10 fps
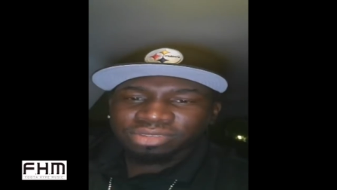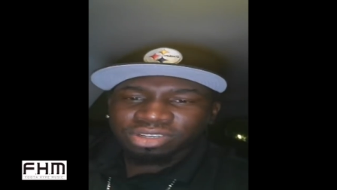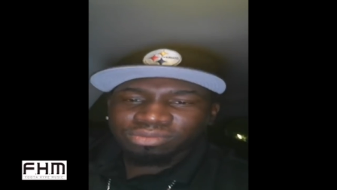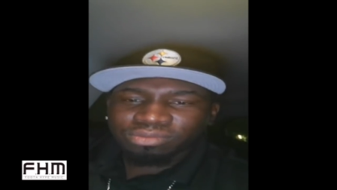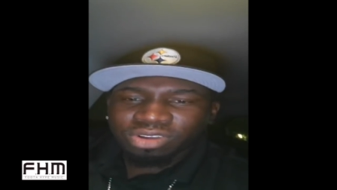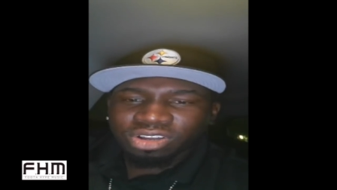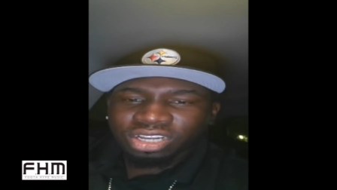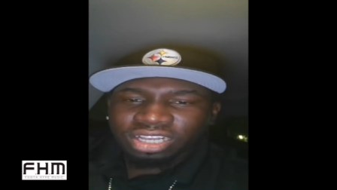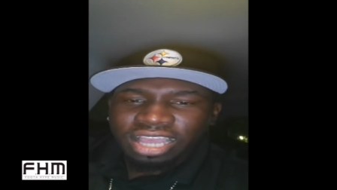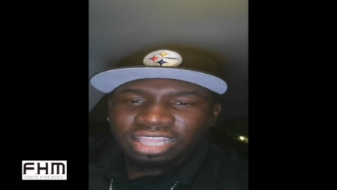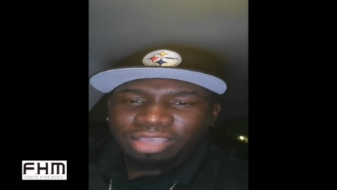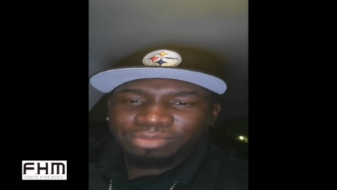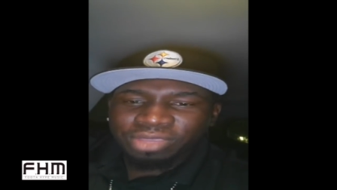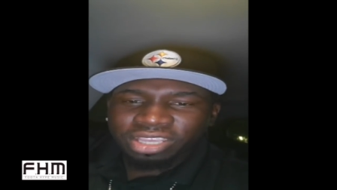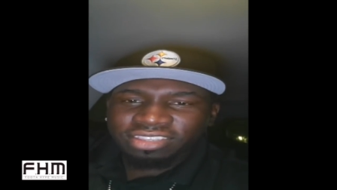Humbo clat
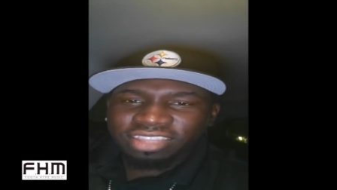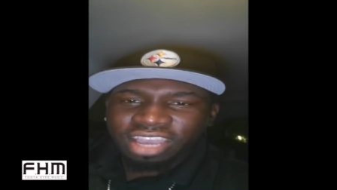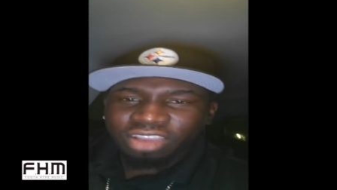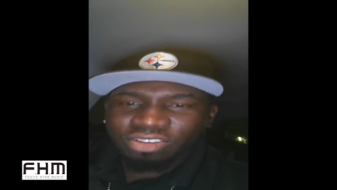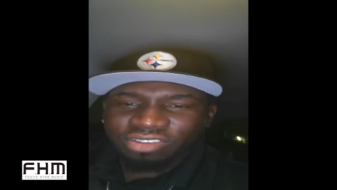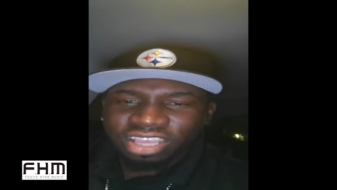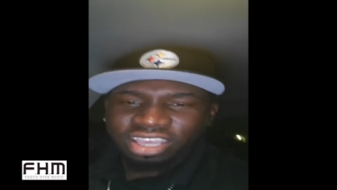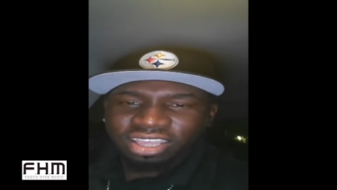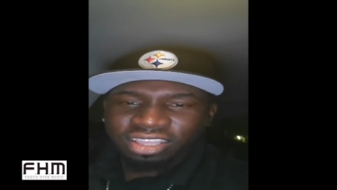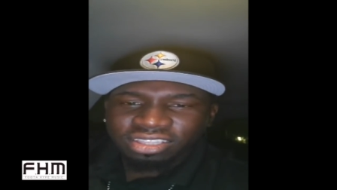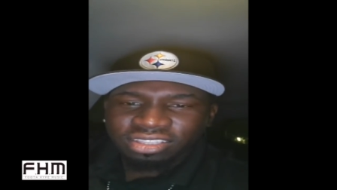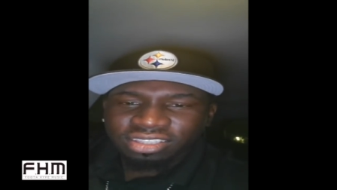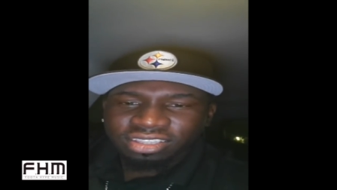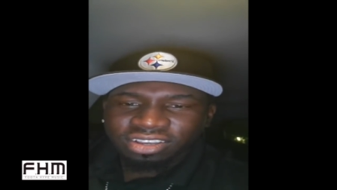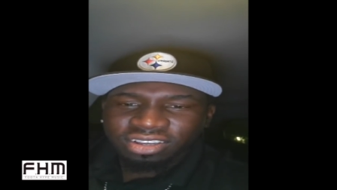up here star over here.
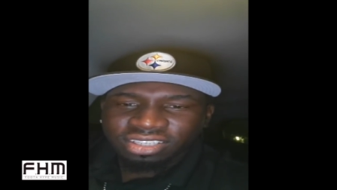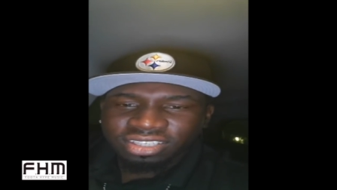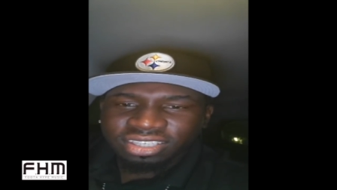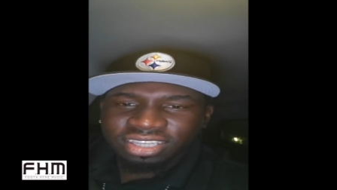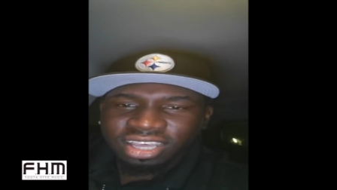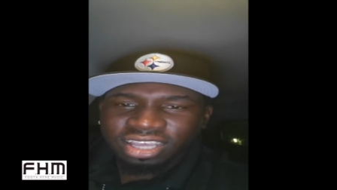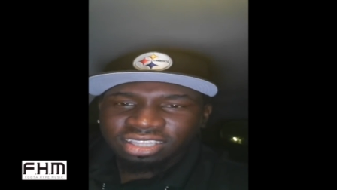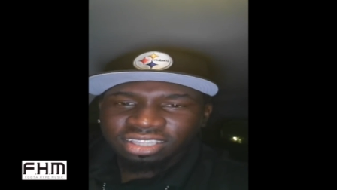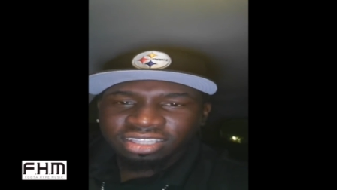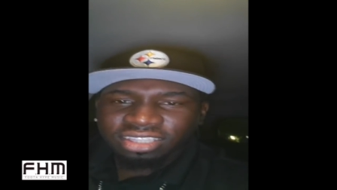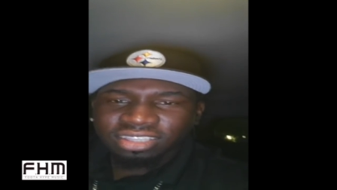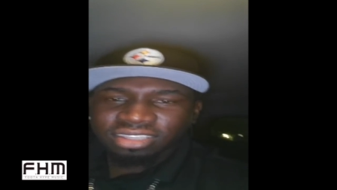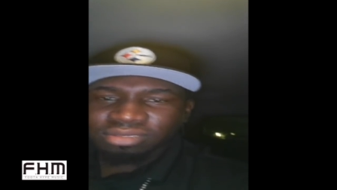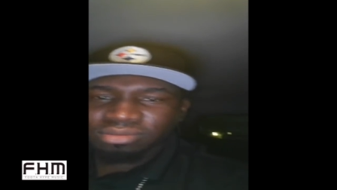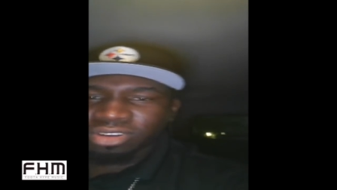No, sir.
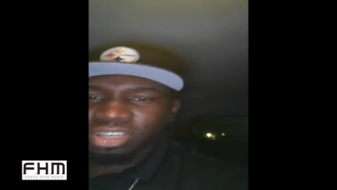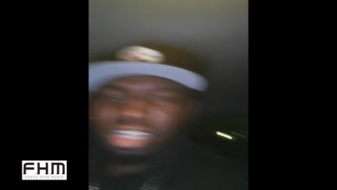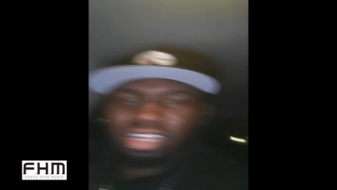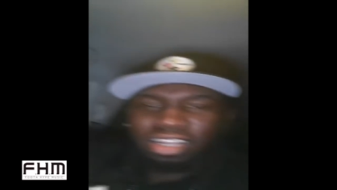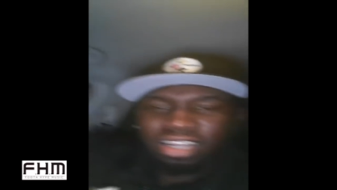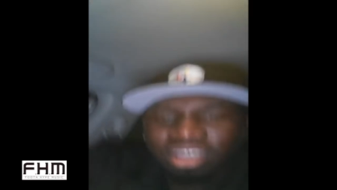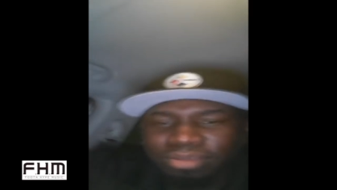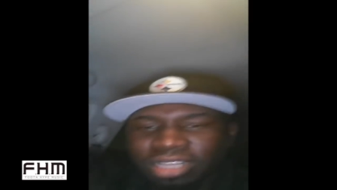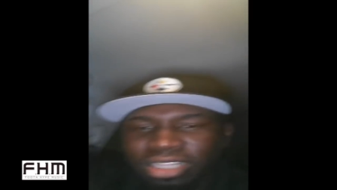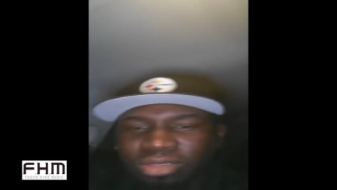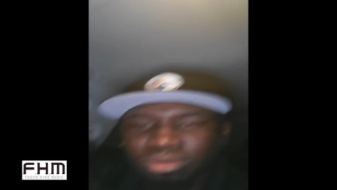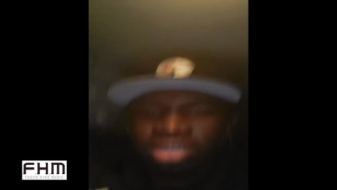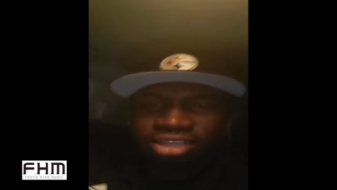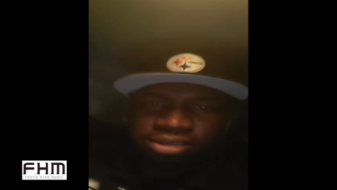Boy, you're normal today.